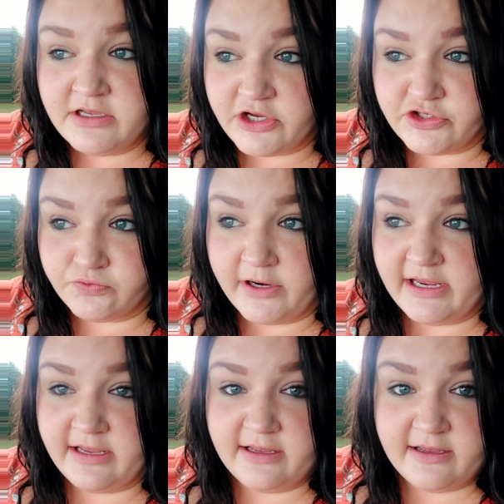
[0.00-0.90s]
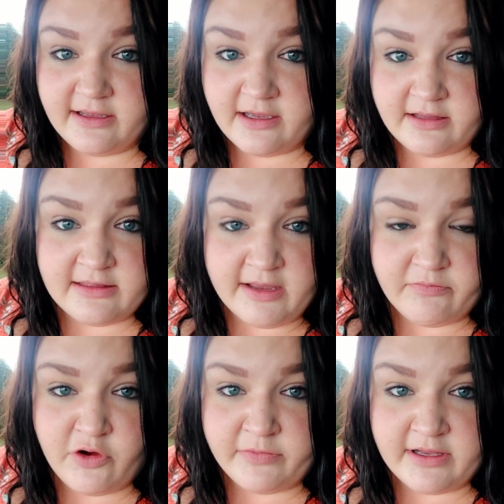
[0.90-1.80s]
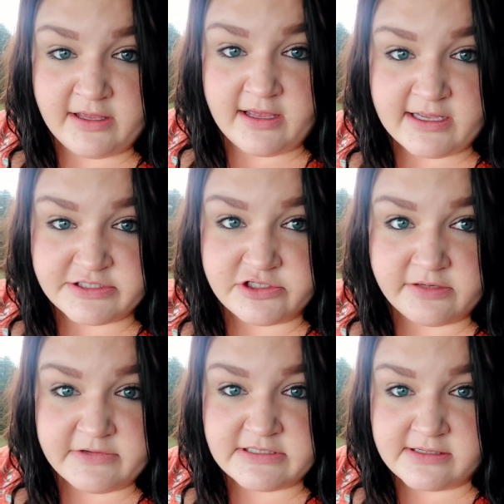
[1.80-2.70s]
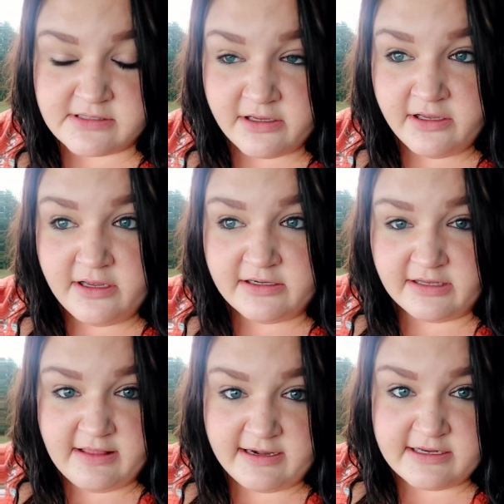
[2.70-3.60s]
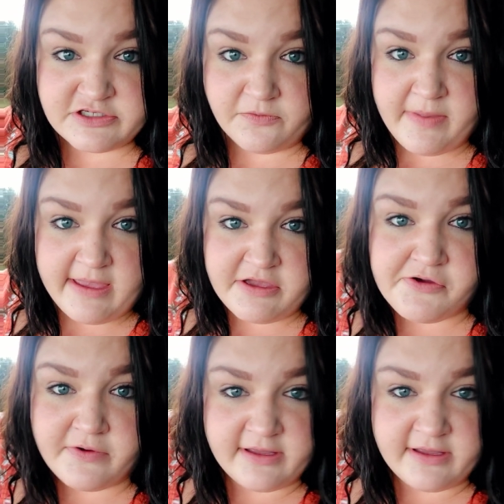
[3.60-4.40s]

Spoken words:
Because right in that moment, he asked Jim, he says, did they disobey you?